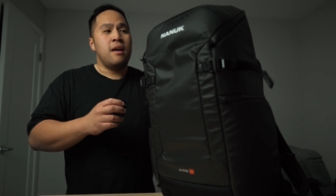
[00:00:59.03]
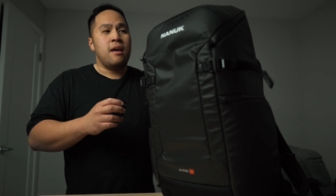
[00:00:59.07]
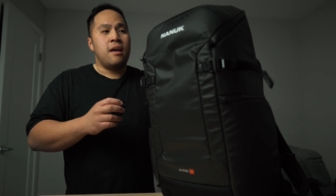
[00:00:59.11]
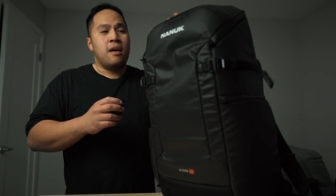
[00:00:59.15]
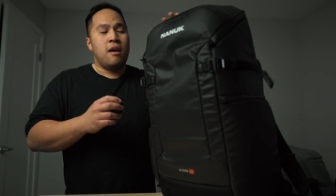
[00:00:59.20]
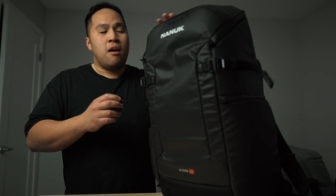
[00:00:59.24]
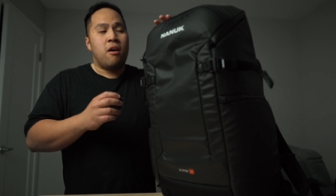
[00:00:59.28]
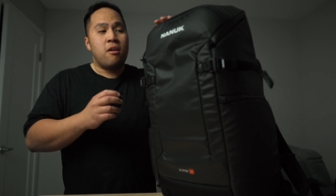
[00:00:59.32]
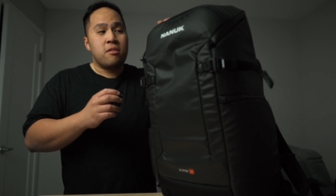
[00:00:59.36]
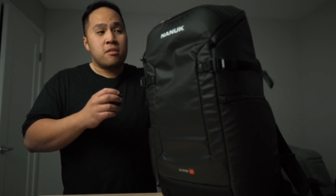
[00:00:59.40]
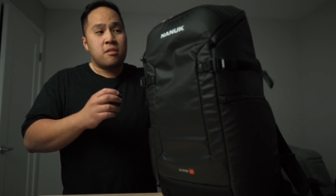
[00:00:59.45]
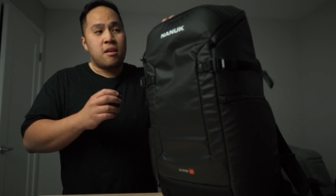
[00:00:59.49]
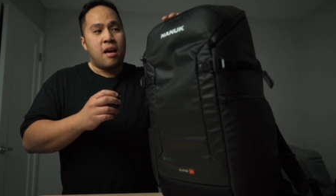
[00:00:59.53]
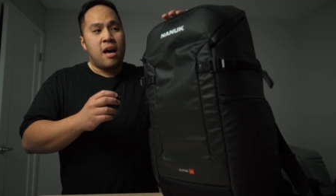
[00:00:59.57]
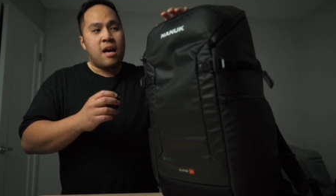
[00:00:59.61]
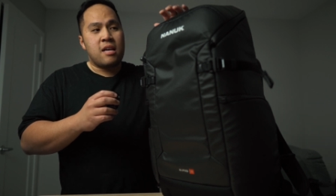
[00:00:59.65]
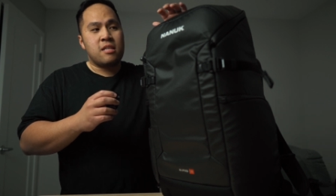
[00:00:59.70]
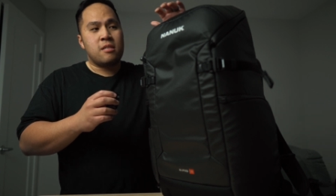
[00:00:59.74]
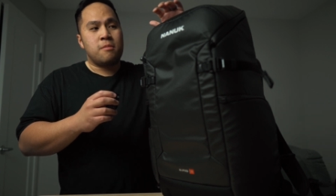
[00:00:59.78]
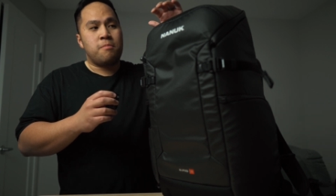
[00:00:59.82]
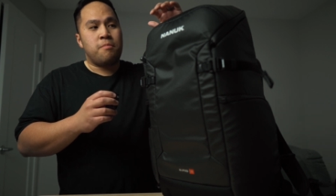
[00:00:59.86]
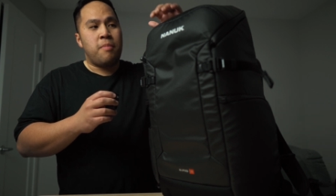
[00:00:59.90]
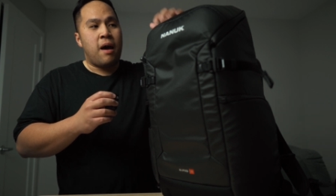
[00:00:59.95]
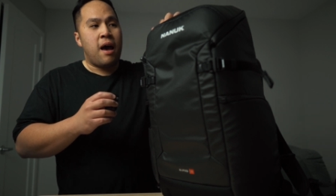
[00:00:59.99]
It also
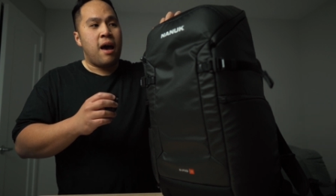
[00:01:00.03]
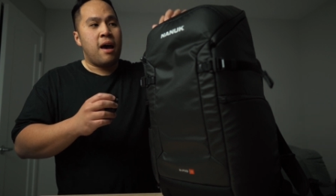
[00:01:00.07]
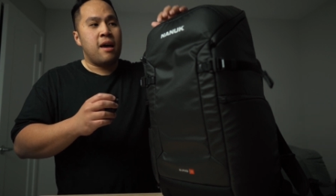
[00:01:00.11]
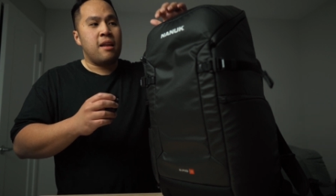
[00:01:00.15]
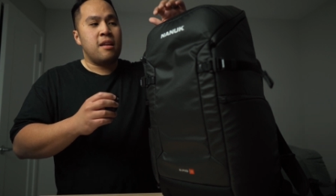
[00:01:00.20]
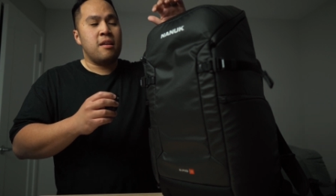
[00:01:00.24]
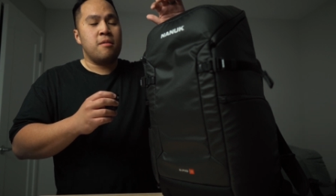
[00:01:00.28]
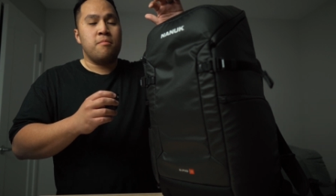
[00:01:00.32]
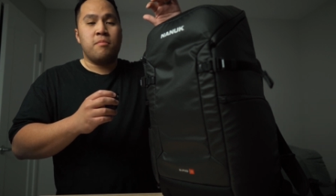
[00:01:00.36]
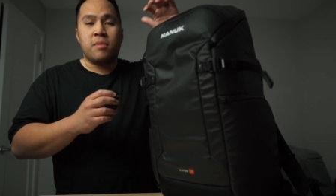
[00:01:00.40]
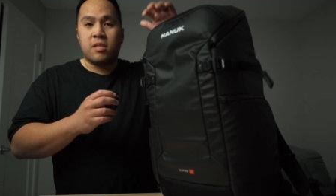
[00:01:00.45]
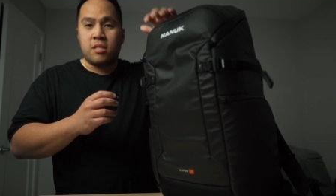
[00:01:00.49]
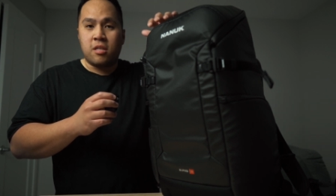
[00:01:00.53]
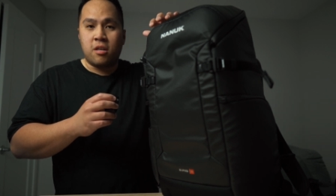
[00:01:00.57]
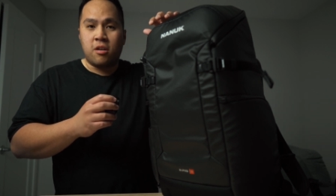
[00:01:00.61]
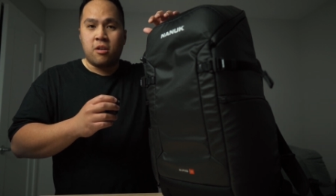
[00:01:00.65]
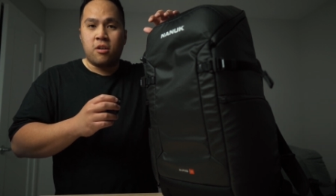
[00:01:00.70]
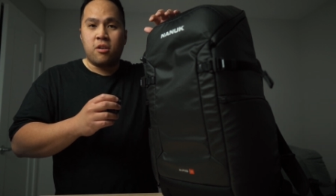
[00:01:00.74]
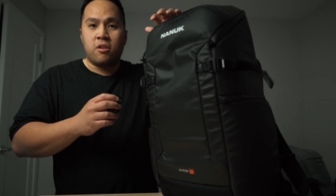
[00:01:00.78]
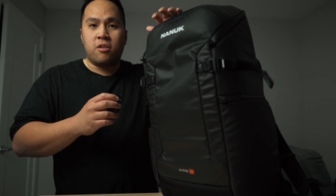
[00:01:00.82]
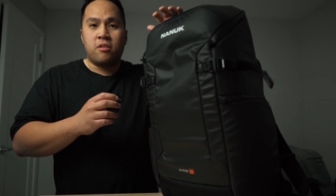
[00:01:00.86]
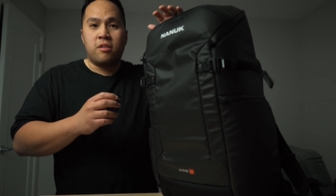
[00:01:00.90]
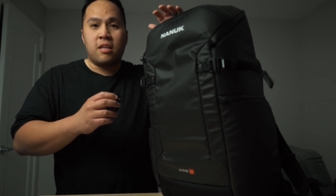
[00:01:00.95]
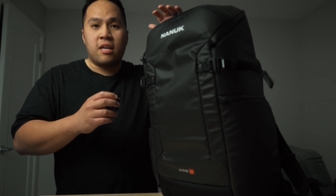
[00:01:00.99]
has padded
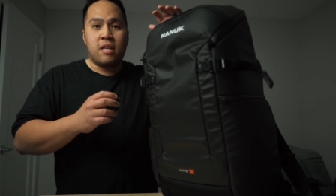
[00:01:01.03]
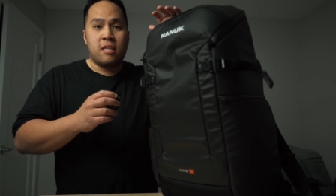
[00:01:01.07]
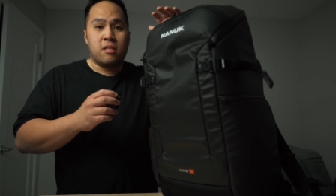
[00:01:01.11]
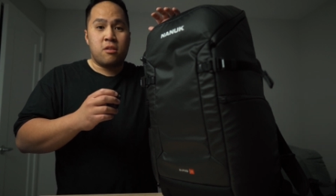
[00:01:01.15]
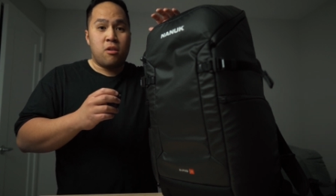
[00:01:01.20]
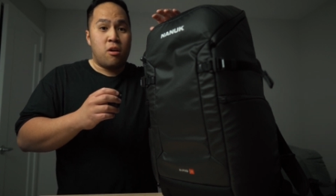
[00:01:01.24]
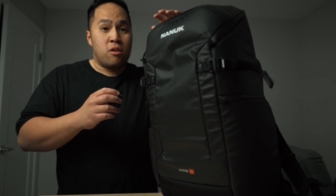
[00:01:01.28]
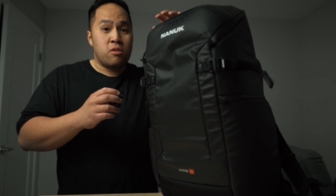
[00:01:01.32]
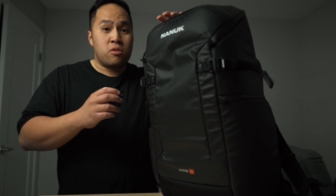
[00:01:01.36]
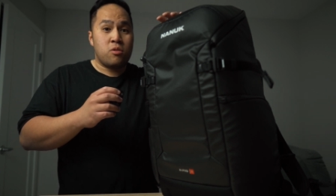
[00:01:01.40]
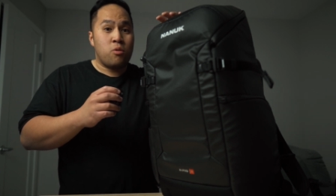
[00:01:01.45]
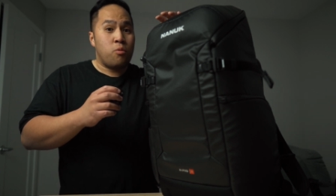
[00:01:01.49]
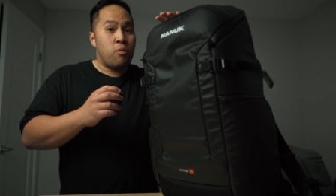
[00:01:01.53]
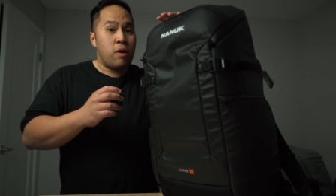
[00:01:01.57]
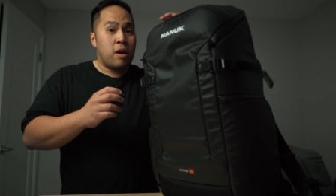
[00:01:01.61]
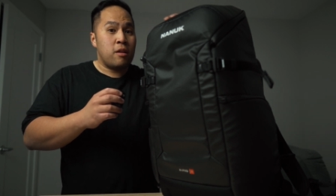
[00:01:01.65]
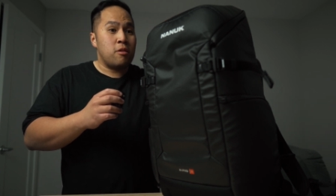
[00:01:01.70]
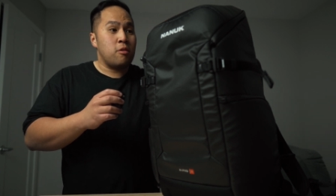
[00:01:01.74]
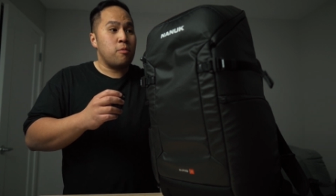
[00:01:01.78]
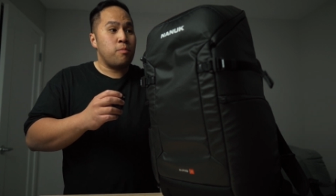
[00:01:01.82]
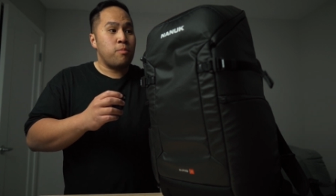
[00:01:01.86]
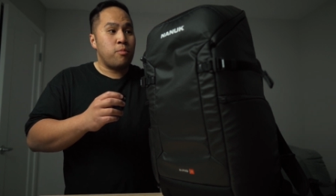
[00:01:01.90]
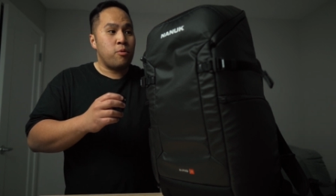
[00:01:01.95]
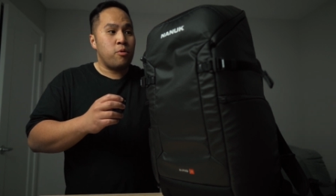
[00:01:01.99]
material that is also
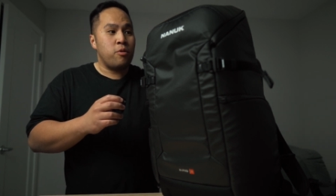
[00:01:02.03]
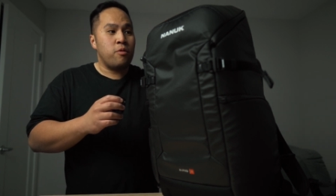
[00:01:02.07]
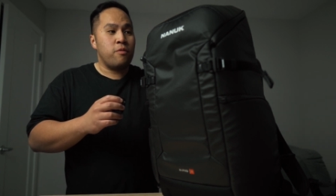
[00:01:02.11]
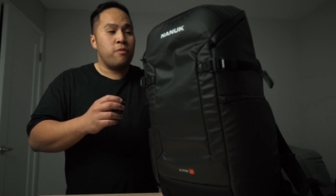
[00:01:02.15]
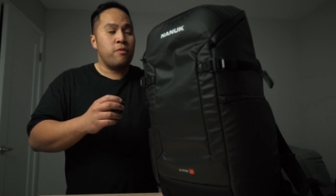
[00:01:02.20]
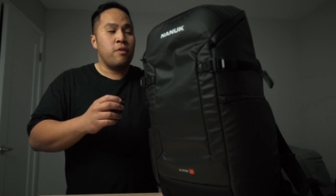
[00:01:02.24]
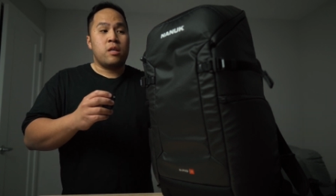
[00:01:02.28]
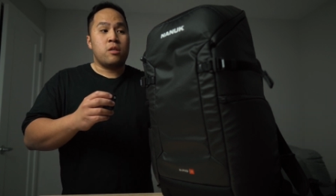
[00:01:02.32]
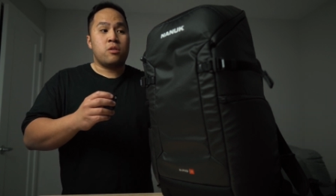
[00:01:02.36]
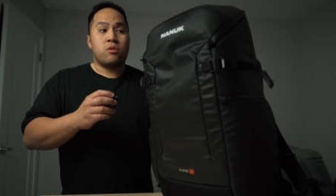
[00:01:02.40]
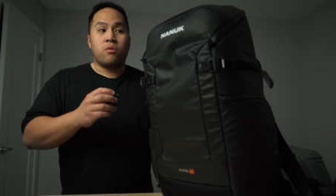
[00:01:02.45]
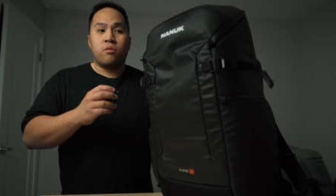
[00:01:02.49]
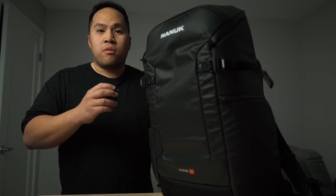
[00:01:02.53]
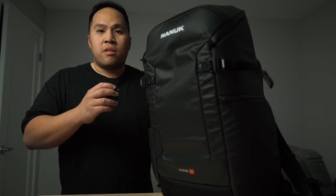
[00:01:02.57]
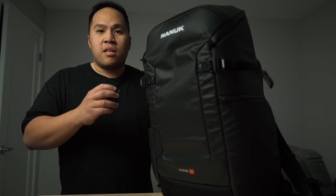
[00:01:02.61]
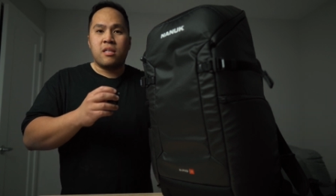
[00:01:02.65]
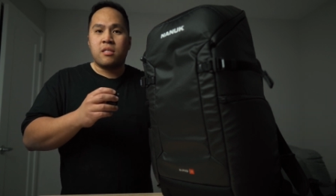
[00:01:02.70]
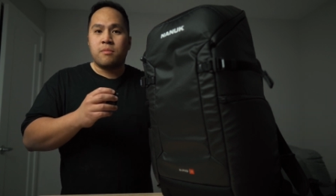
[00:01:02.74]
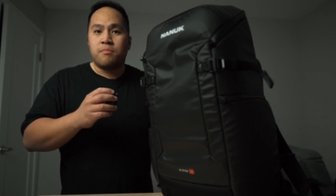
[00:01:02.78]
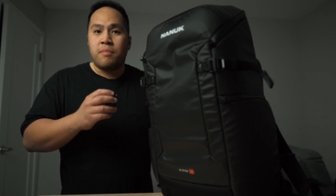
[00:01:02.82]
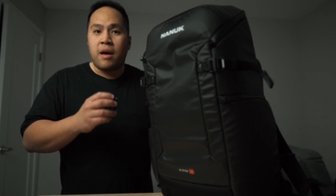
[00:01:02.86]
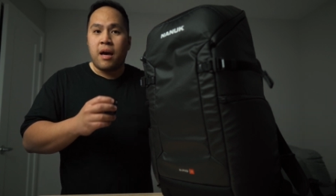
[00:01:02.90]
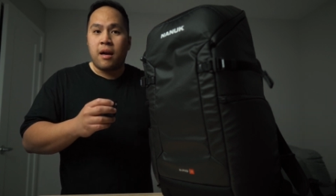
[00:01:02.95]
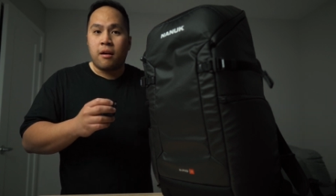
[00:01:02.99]
weatherproof, so
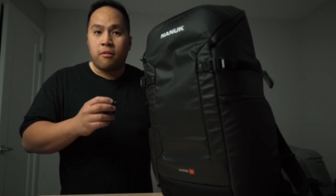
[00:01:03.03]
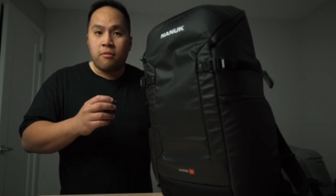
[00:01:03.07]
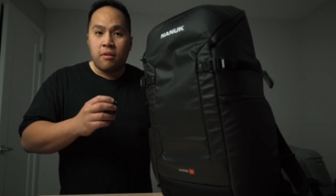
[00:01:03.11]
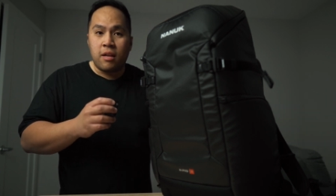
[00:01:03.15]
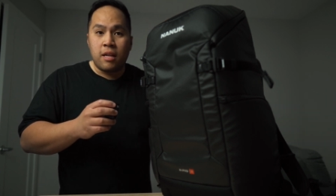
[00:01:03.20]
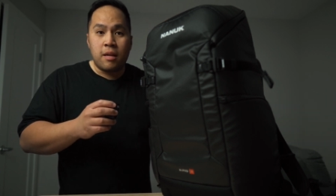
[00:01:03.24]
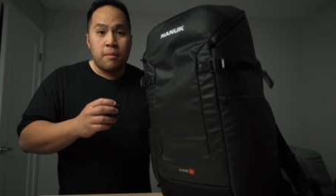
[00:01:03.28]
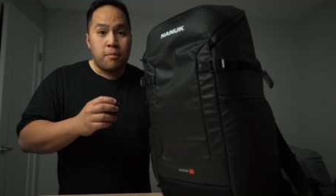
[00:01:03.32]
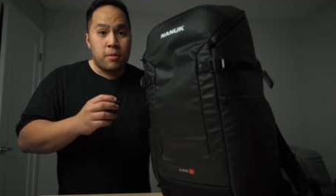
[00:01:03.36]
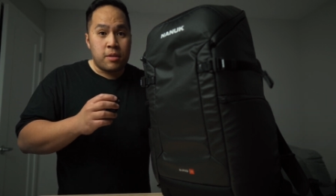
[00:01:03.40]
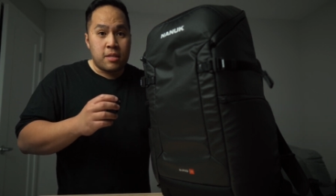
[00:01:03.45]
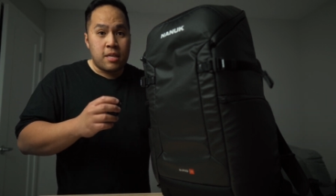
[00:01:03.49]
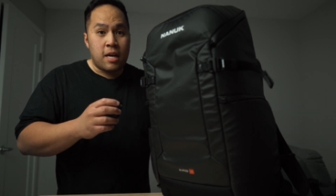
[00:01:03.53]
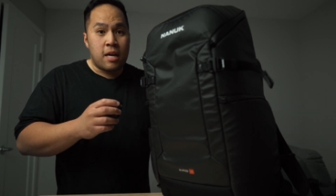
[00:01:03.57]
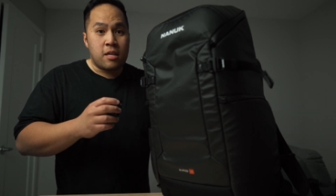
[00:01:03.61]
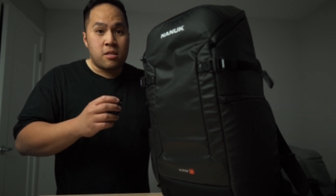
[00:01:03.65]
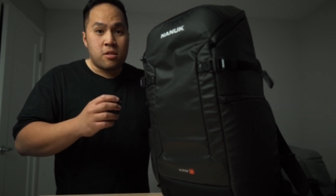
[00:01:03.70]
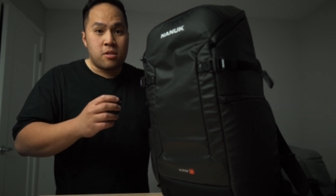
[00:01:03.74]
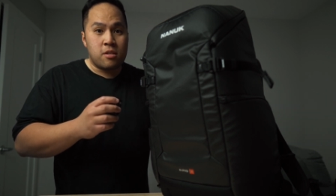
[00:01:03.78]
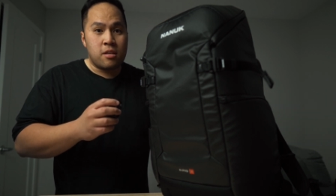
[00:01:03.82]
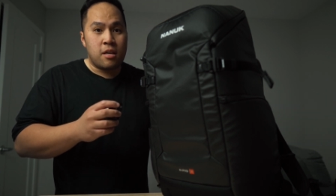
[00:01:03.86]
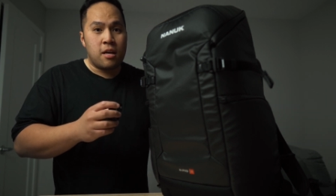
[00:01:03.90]
this bag really protects your